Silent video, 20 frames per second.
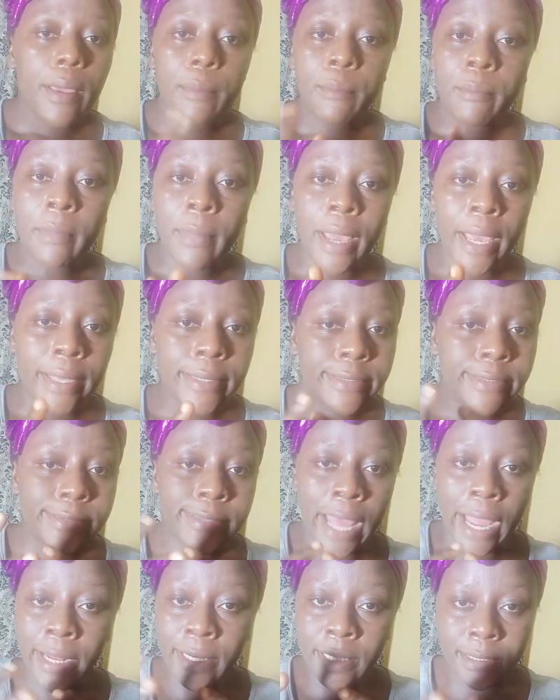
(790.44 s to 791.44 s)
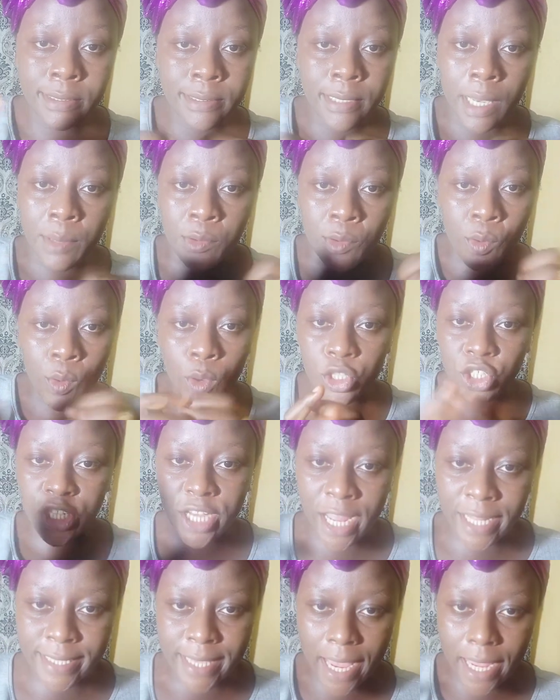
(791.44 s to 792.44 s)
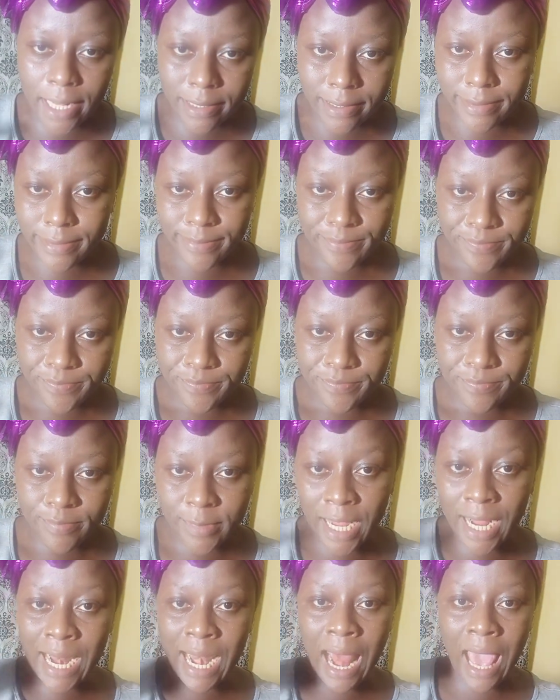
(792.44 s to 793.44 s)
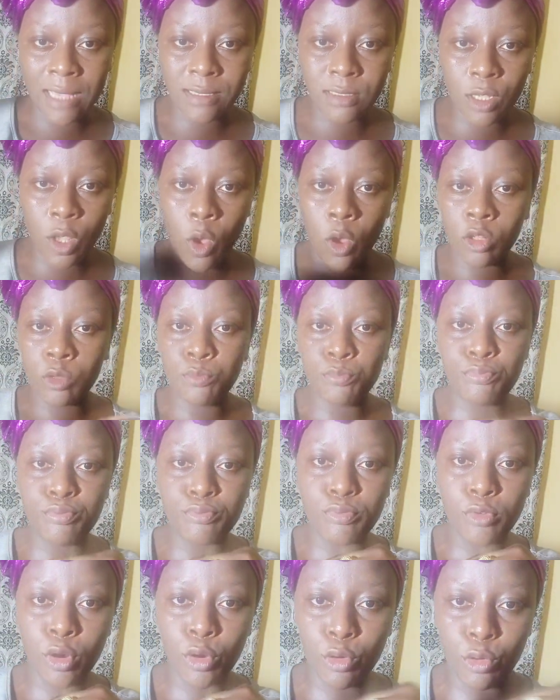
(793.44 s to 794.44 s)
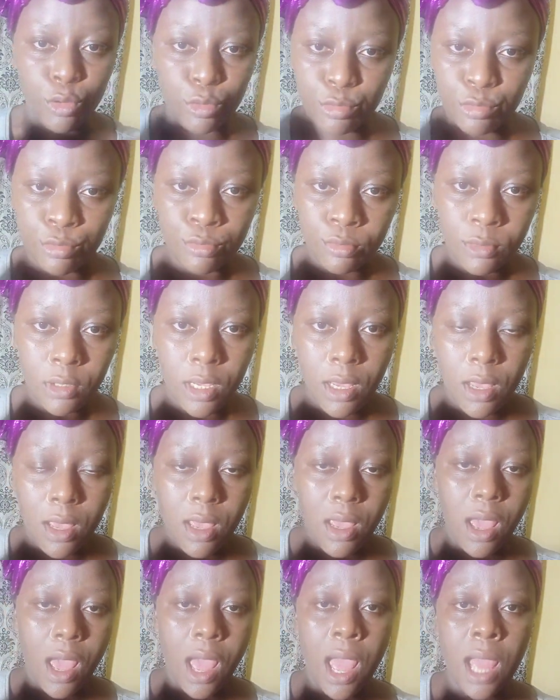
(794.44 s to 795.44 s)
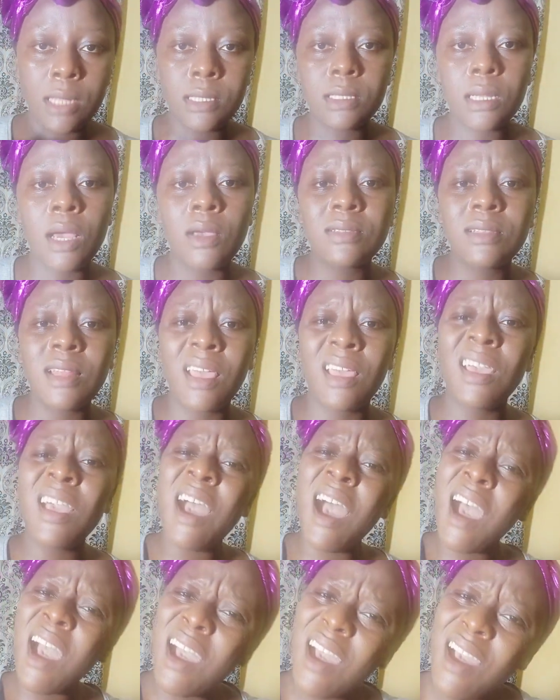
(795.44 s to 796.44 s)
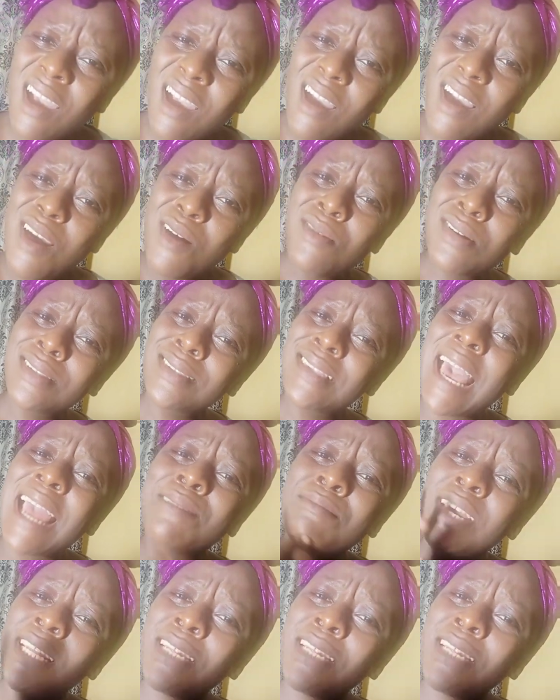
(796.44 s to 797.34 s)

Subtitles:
my dining table was shattered. The glass got broken, and I was like, who sent me